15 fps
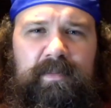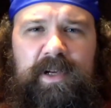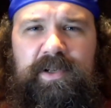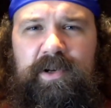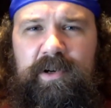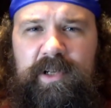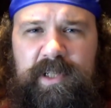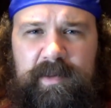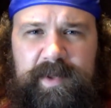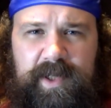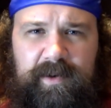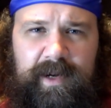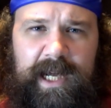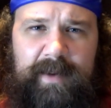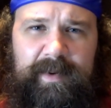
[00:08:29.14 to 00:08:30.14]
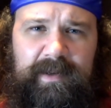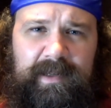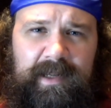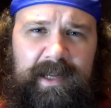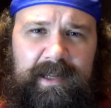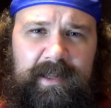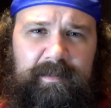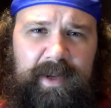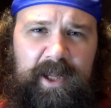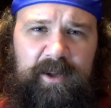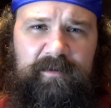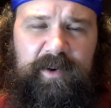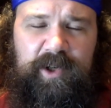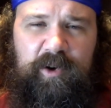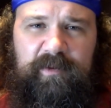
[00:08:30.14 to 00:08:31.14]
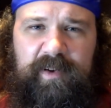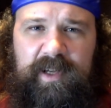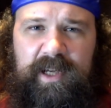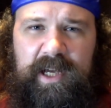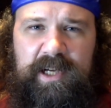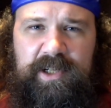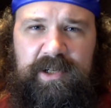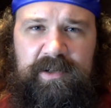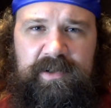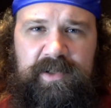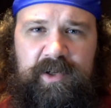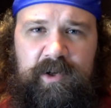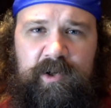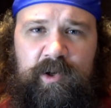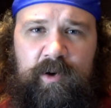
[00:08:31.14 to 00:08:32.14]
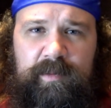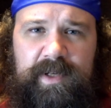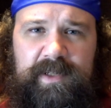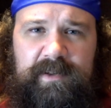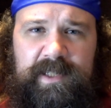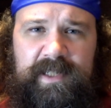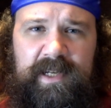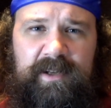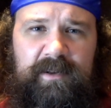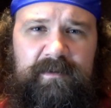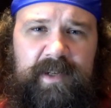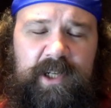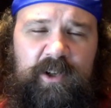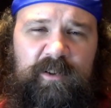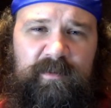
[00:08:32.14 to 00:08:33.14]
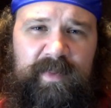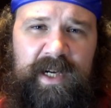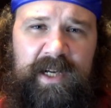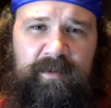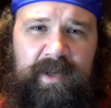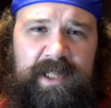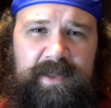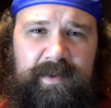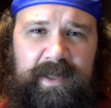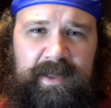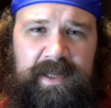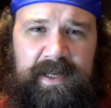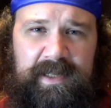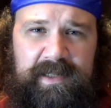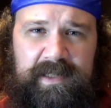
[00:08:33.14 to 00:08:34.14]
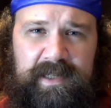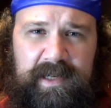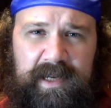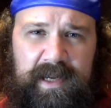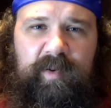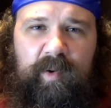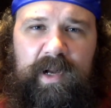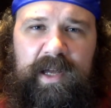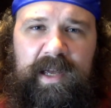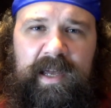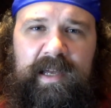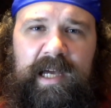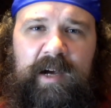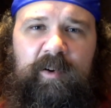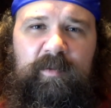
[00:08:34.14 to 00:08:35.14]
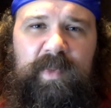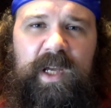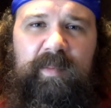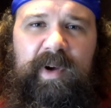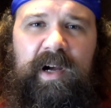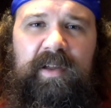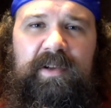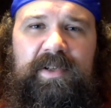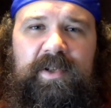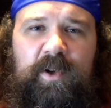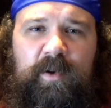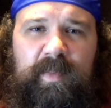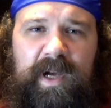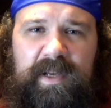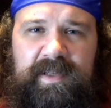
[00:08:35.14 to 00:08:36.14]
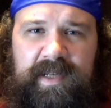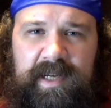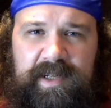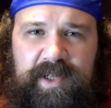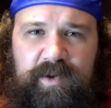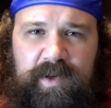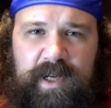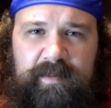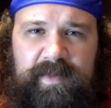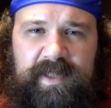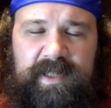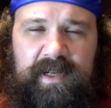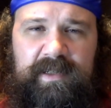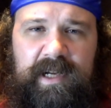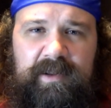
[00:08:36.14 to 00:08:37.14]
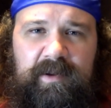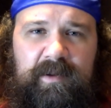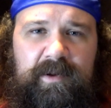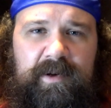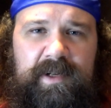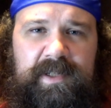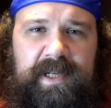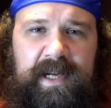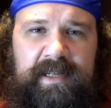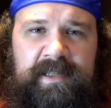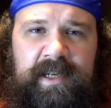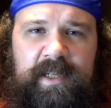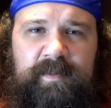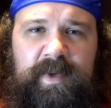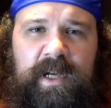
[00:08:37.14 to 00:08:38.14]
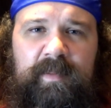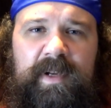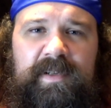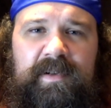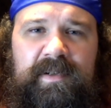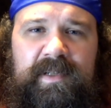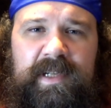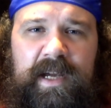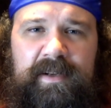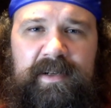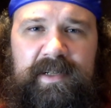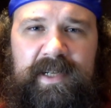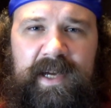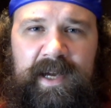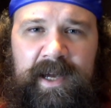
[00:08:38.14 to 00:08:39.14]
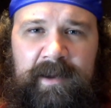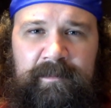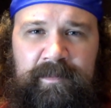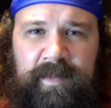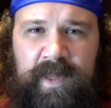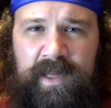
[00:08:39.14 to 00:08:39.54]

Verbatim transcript: Be sure you subscribe and click the bell for notifications so you don't miss a single video of mine when it's released. If you want to hang out with me and my other soulmates, I stream Sunday through Thursday at six P M Eastern Standard Time.